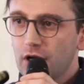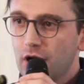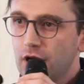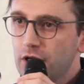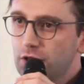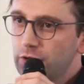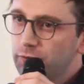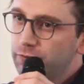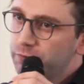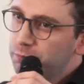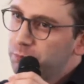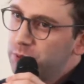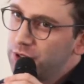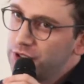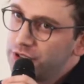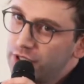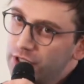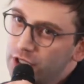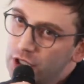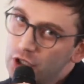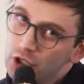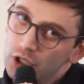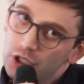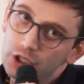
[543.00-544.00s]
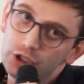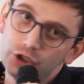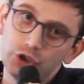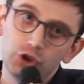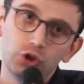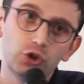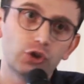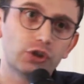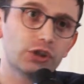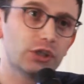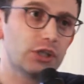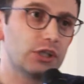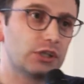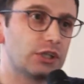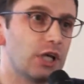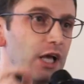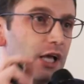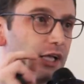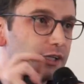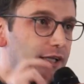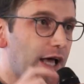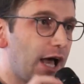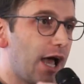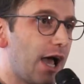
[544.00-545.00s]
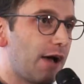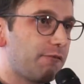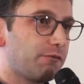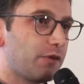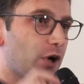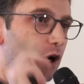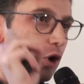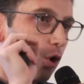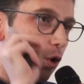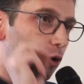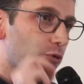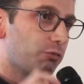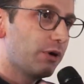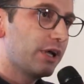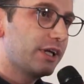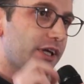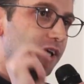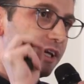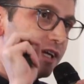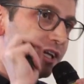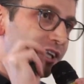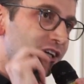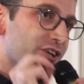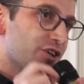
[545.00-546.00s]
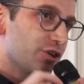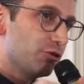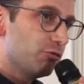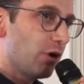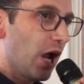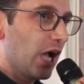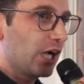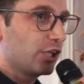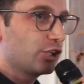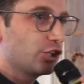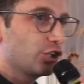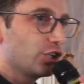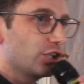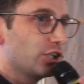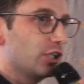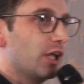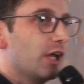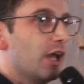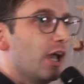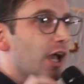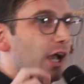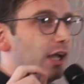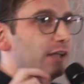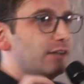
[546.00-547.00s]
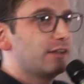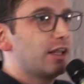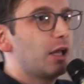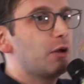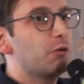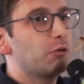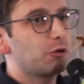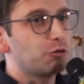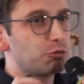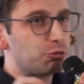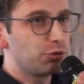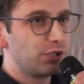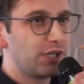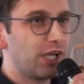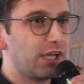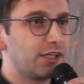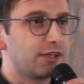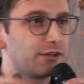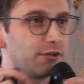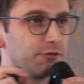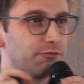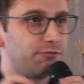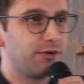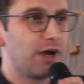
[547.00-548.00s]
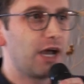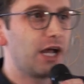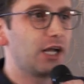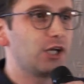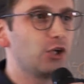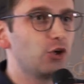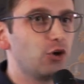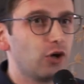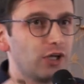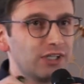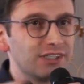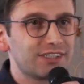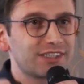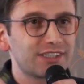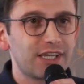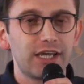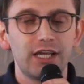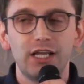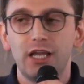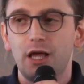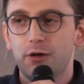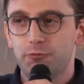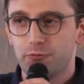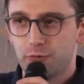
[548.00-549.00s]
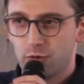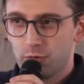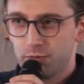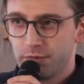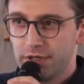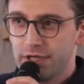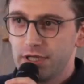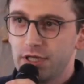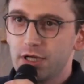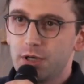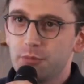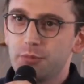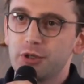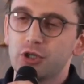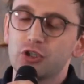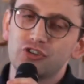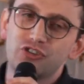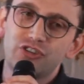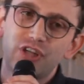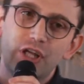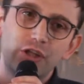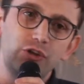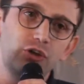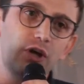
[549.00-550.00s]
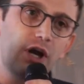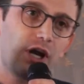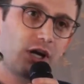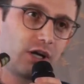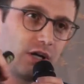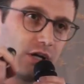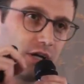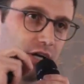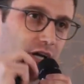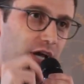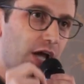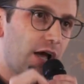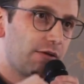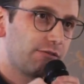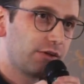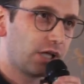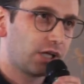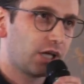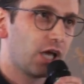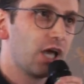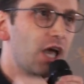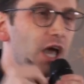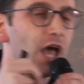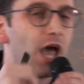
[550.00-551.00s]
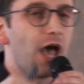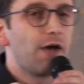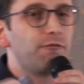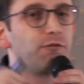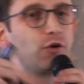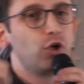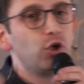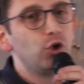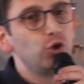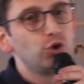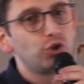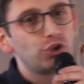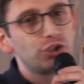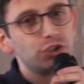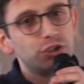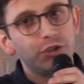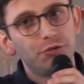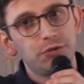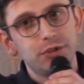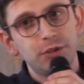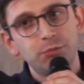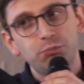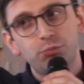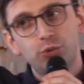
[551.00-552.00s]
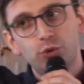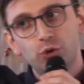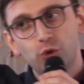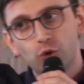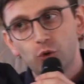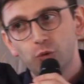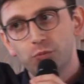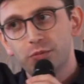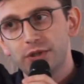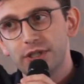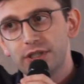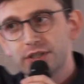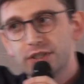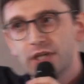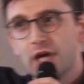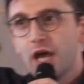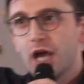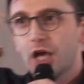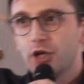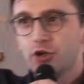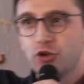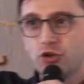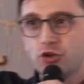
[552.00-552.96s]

kind of particular users that have already an interaction, and that create the value and scale up from here, because then you're gonna have evolutionary improvement, and